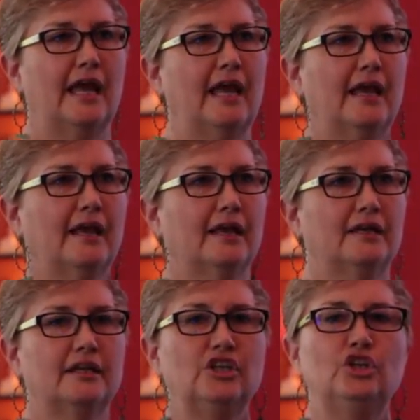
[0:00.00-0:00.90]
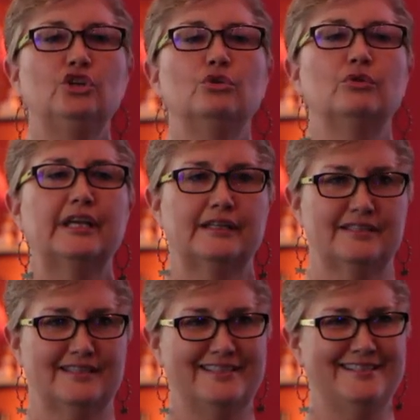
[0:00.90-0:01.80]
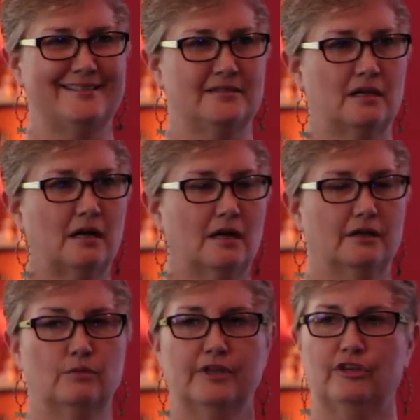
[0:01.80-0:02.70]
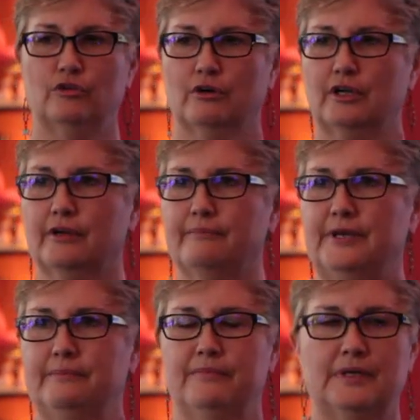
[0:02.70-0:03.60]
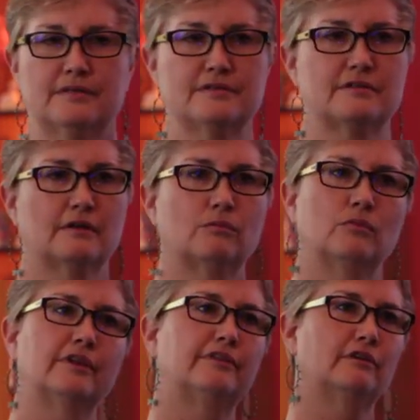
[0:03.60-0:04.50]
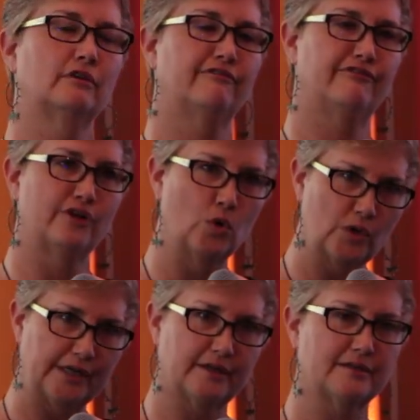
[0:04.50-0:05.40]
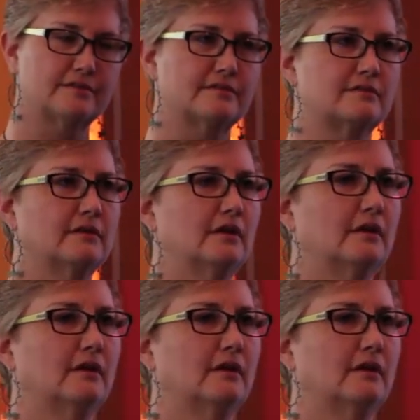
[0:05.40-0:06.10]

And you get to decide with your commitments and with your focus,